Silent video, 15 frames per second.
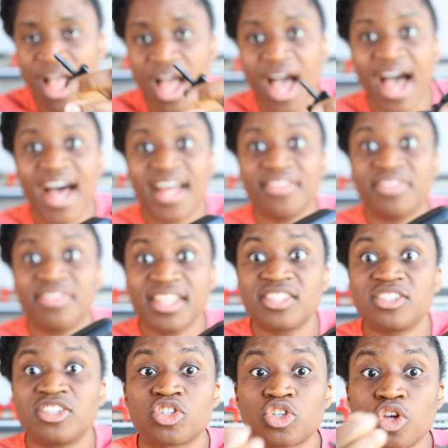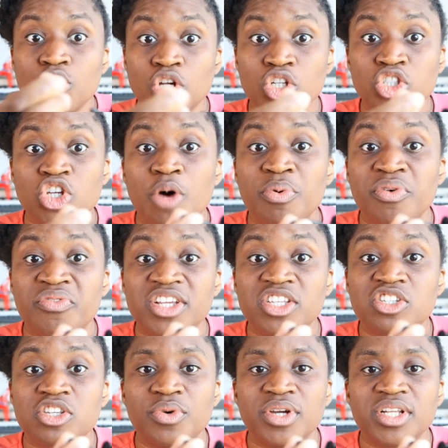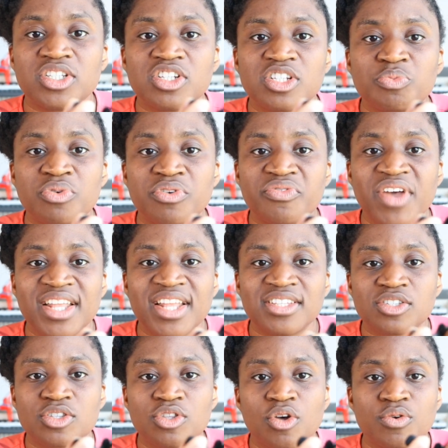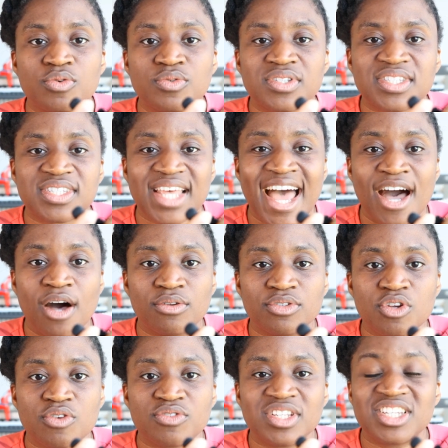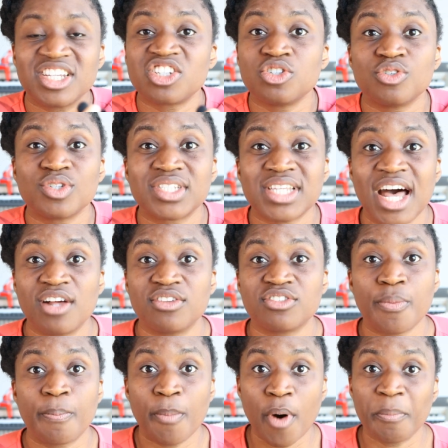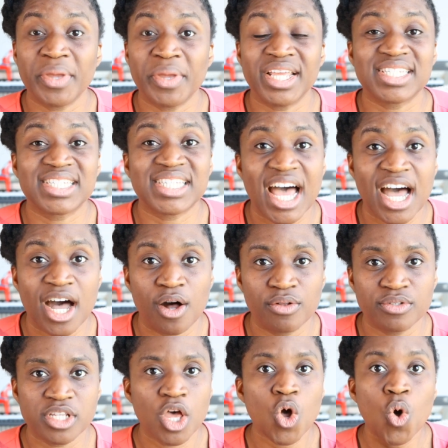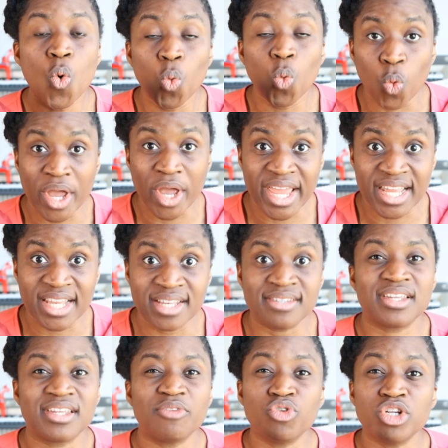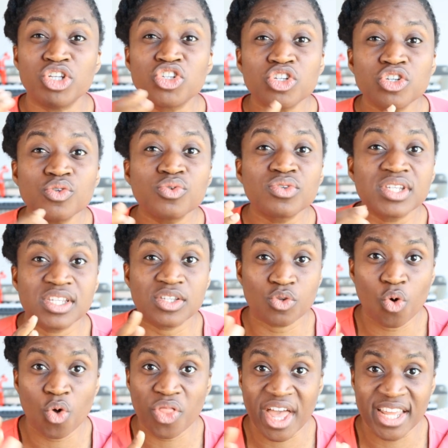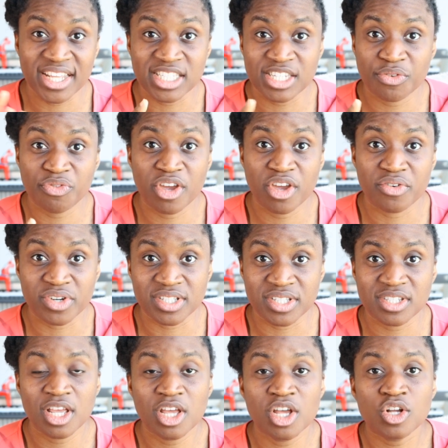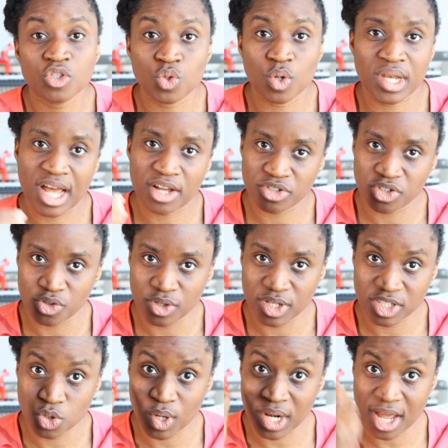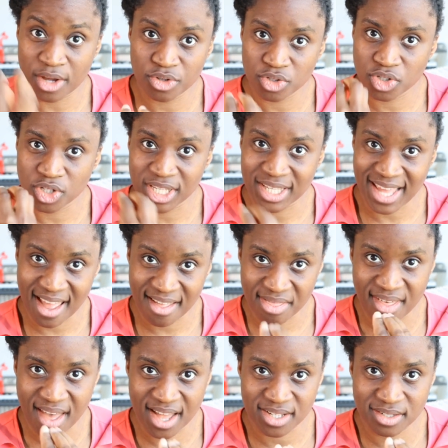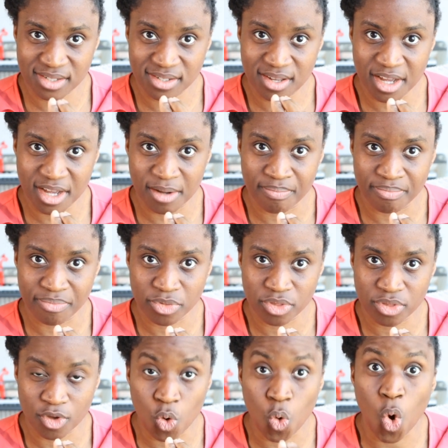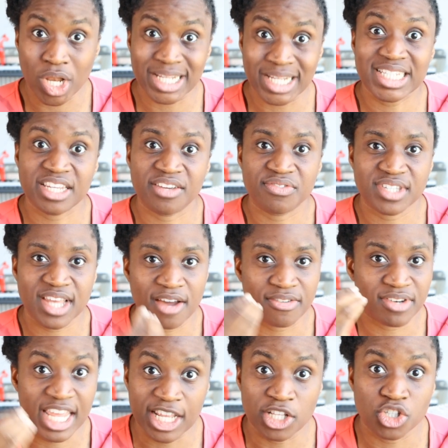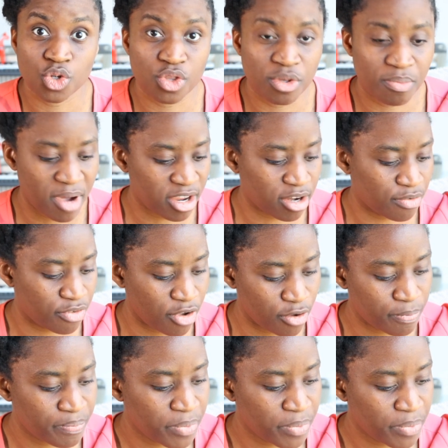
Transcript: And this just goes on top of it, so it just prevents those sounds, those additional sounds, the popping sounds, wind. It reduces all that interference to allow you to get that the quality of sound into the microphone.